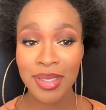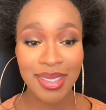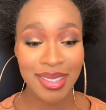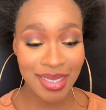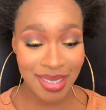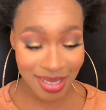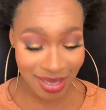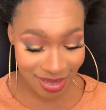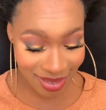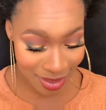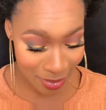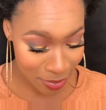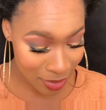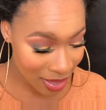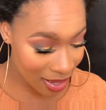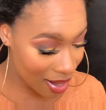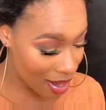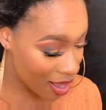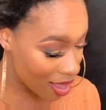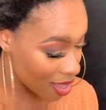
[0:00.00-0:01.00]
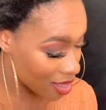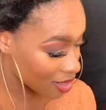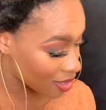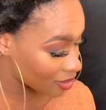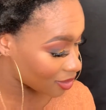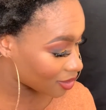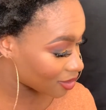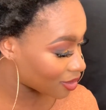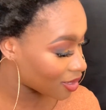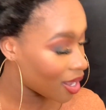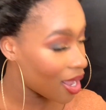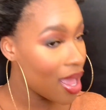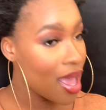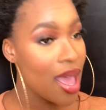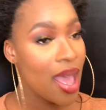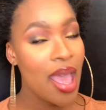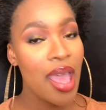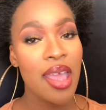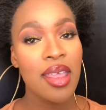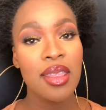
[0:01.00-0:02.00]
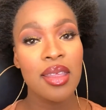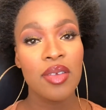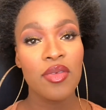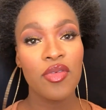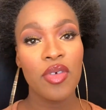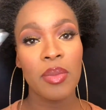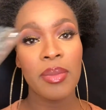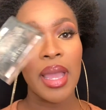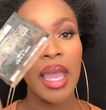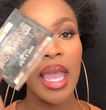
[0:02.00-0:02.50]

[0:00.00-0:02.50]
is just something else. And then for my